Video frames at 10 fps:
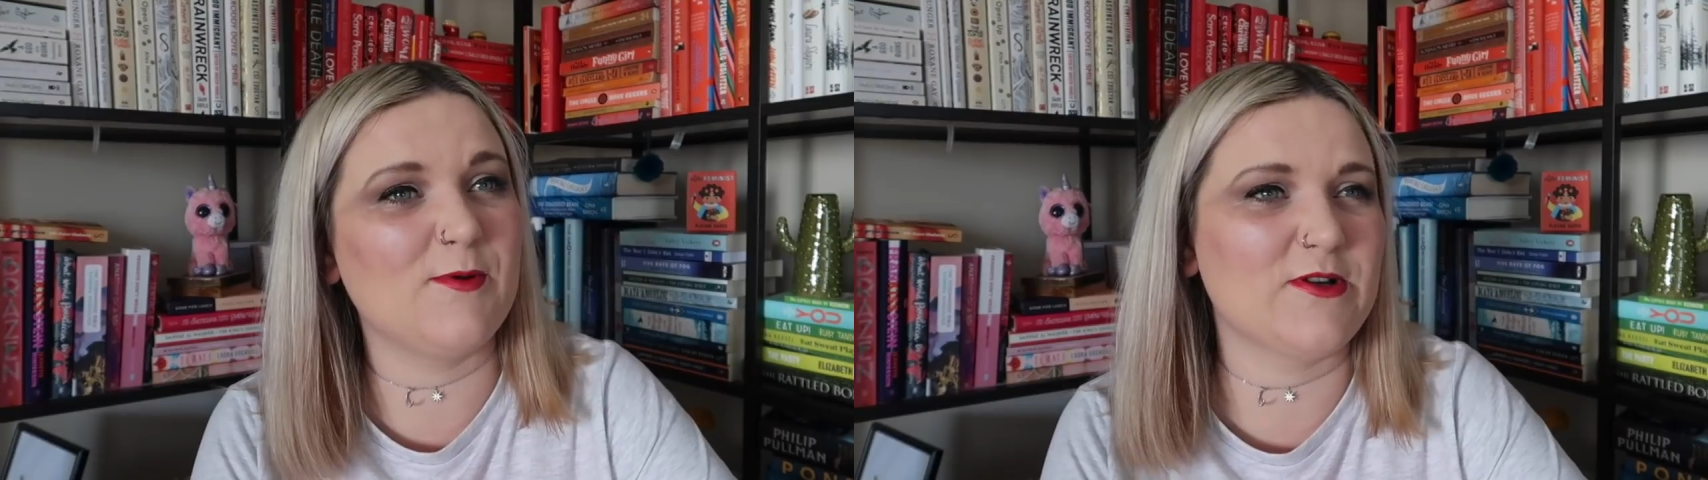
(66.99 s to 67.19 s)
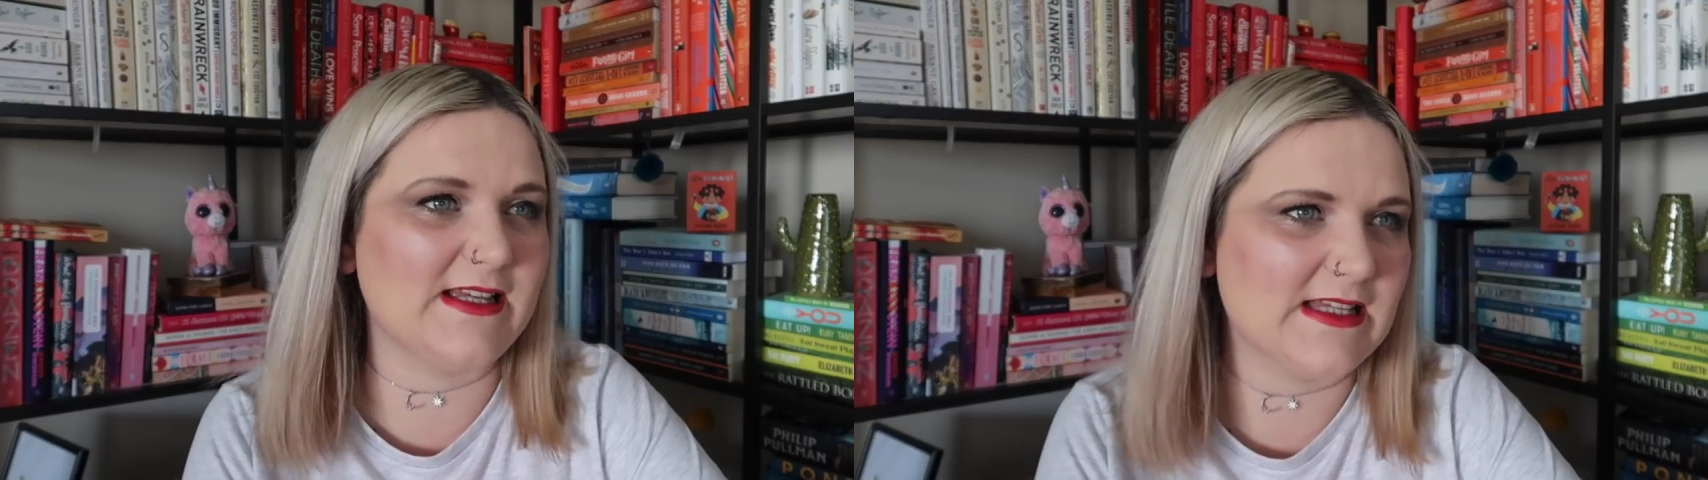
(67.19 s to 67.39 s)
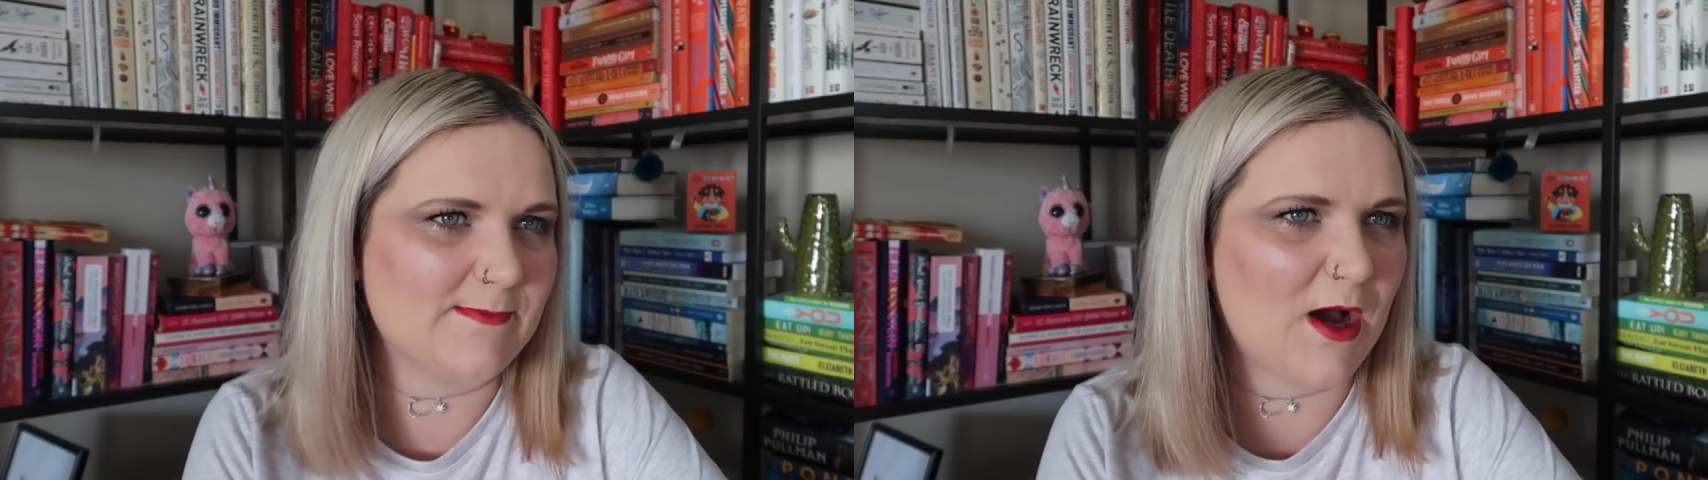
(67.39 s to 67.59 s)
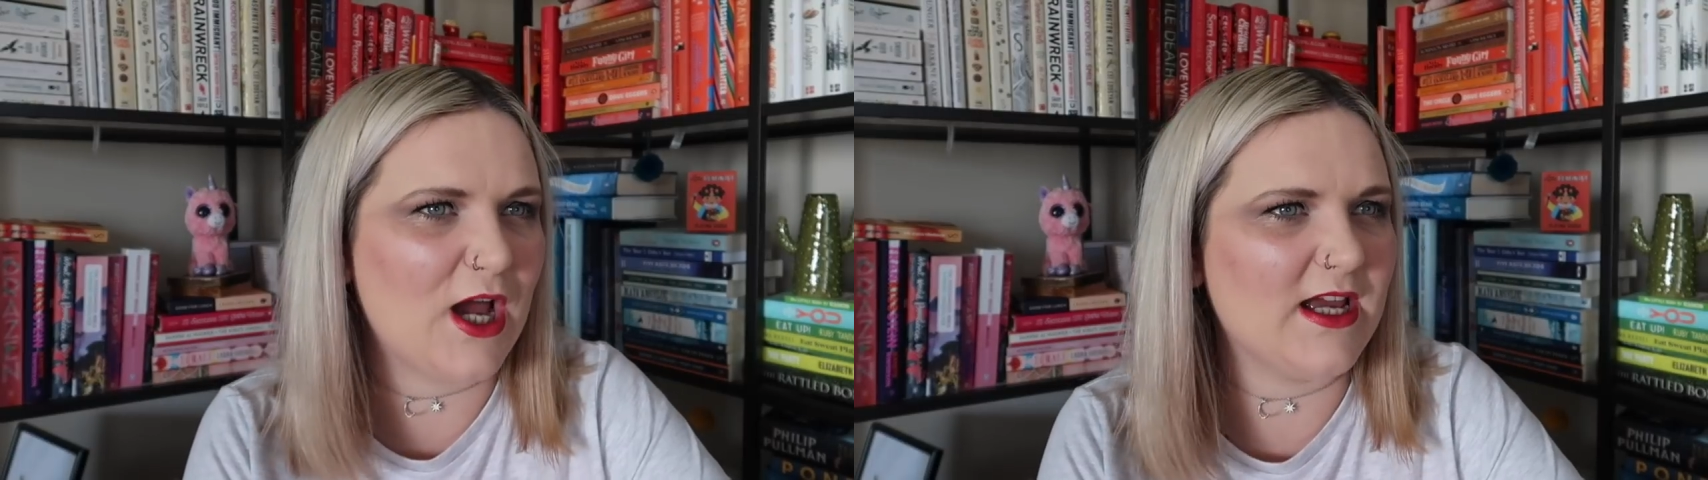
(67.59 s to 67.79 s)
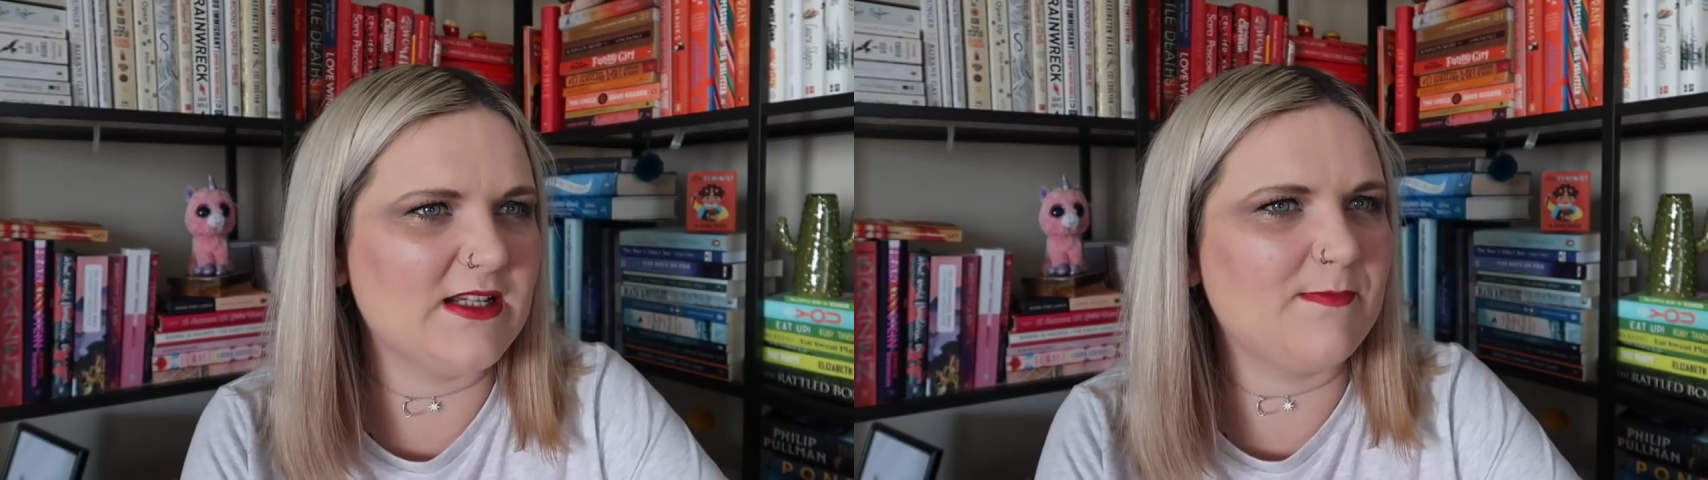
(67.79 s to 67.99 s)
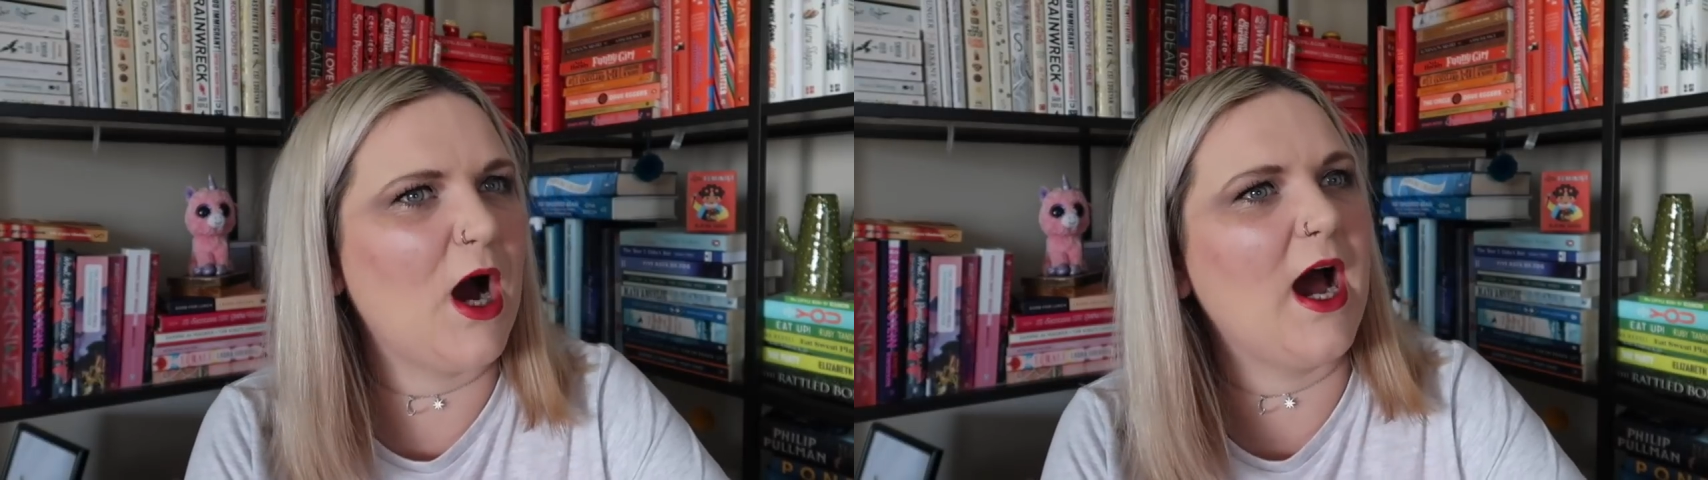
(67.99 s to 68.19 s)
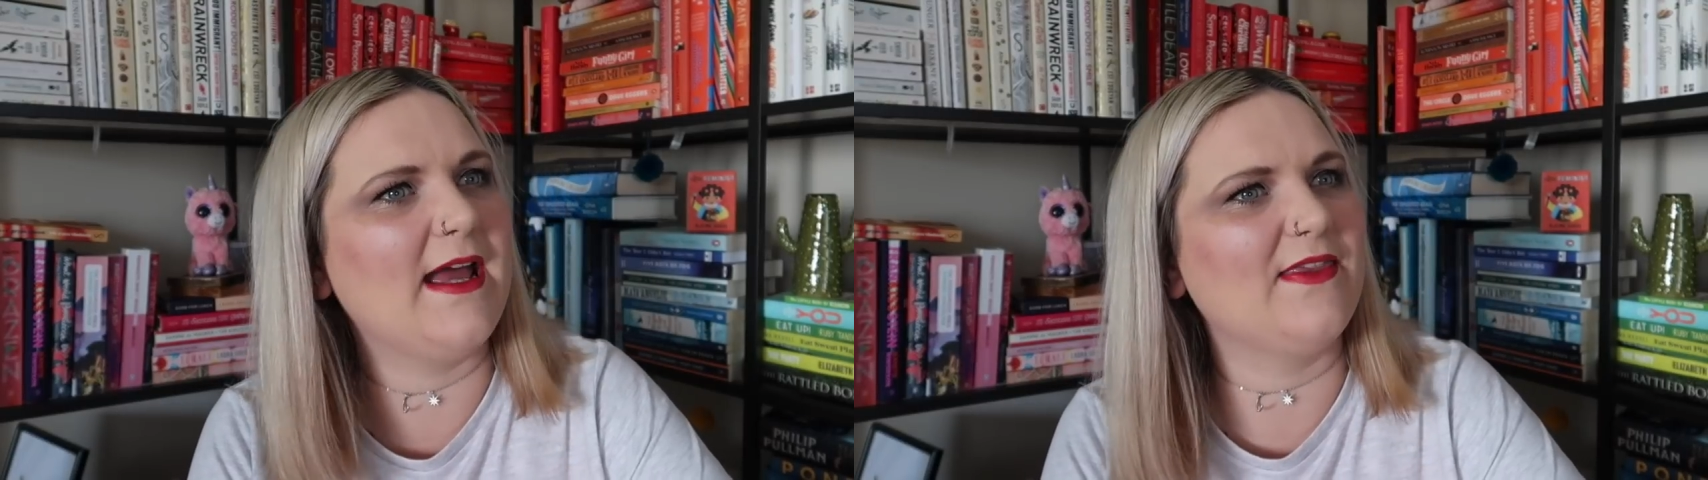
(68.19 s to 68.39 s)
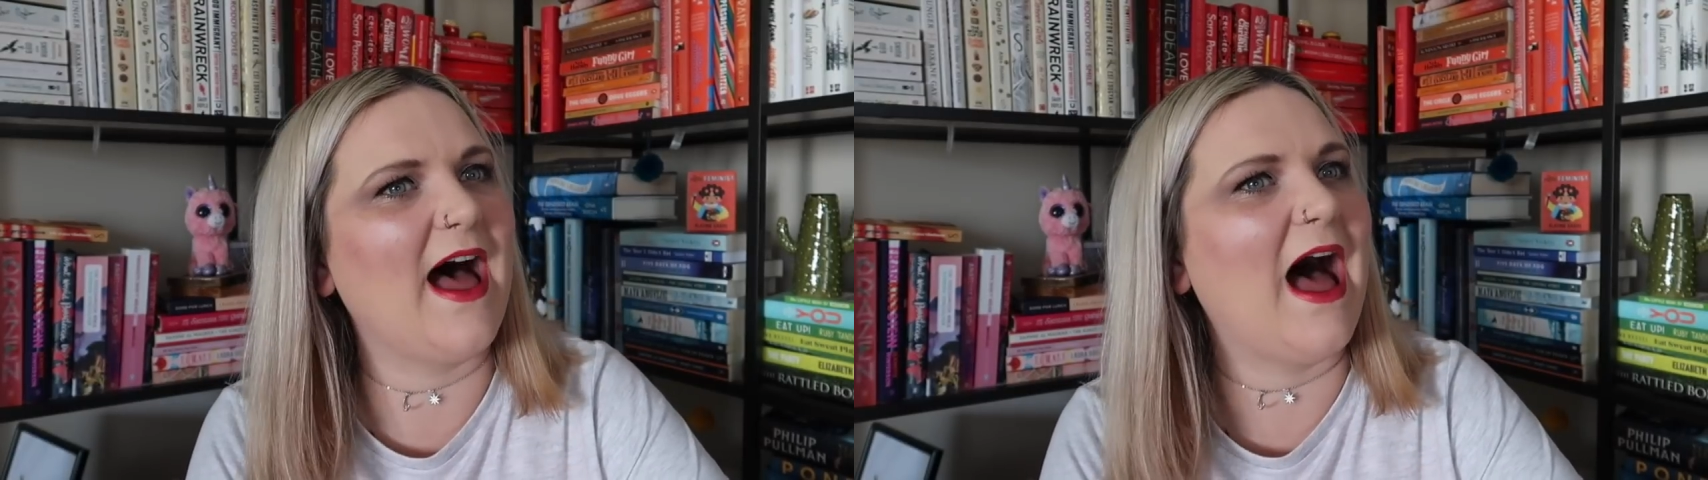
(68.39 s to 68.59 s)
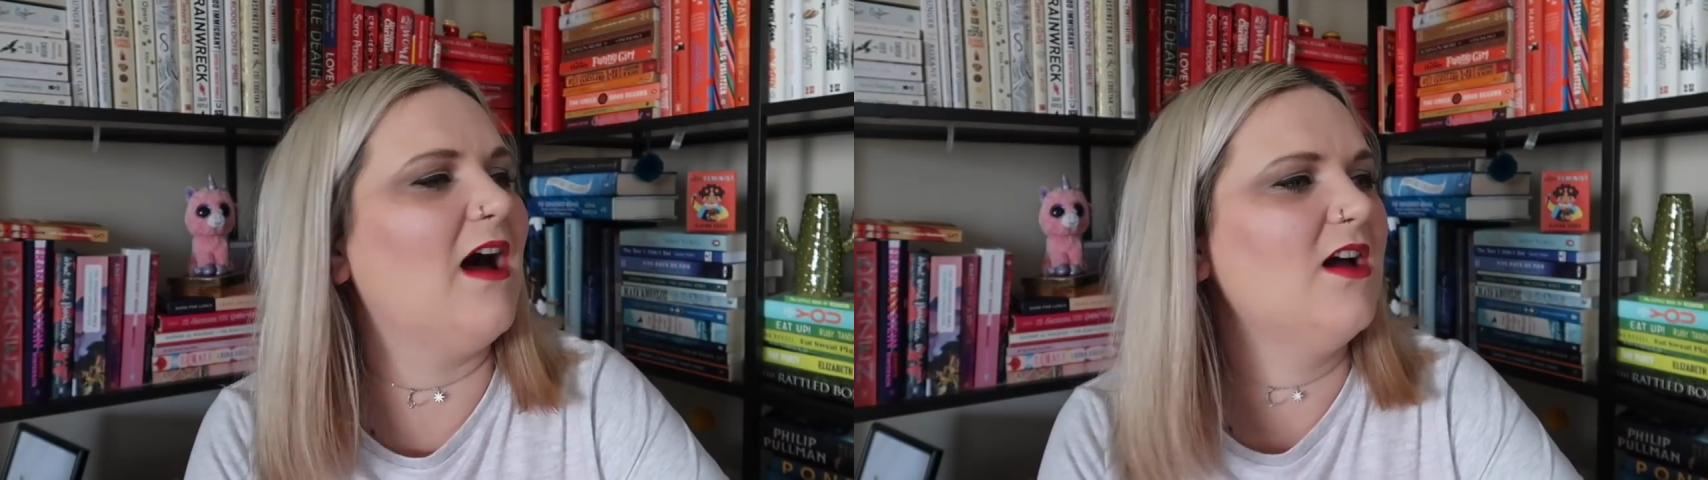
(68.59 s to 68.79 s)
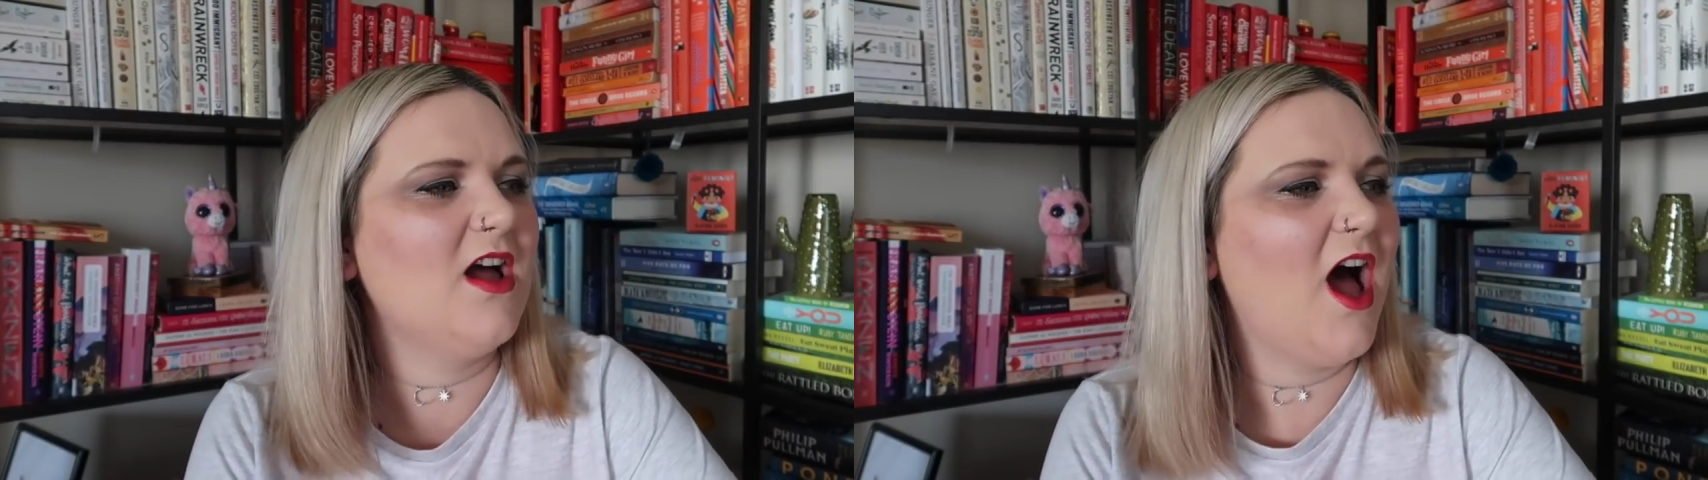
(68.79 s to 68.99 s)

books inspired by that.